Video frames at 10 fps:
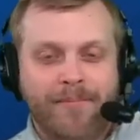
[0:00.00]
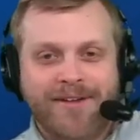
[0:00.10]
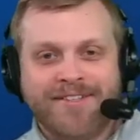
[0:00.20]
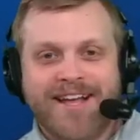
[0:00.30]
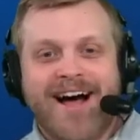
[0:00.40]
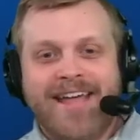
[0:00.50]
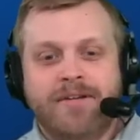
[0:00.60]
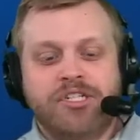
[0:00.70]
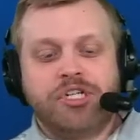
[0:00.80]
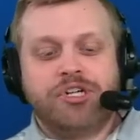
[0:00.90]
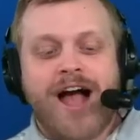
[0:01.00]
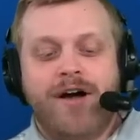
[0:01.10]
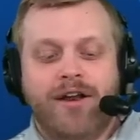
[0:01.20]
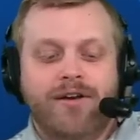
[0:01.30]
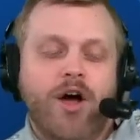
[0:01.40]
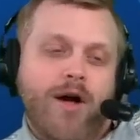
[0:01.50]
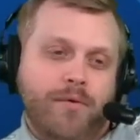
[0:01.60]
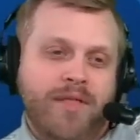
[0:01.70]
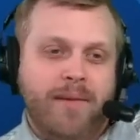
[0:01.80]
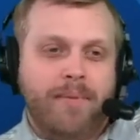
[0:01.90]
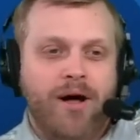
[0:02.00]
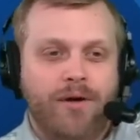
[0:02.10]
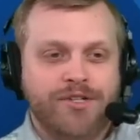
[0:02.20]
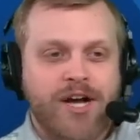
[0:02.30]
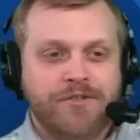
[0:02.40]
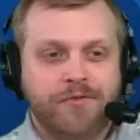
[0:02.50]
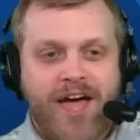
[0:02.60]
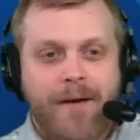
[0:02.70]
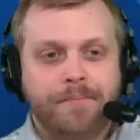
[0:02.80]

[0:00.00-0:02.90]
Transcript: because I am a child and no, I will not apologize for that.